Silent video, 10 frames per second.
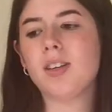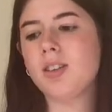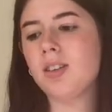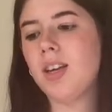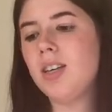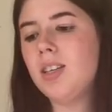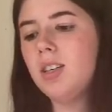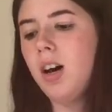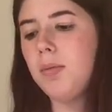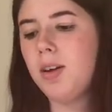this, the lady did
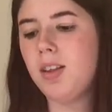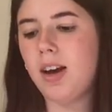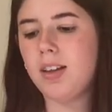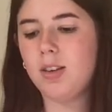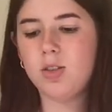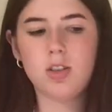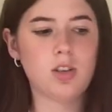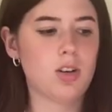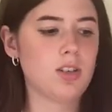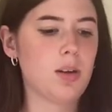tell me that there's a
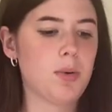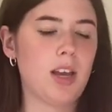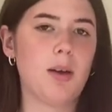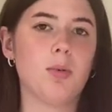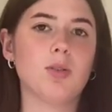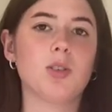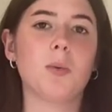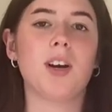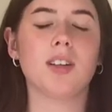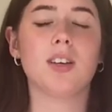certain type of cable, so we got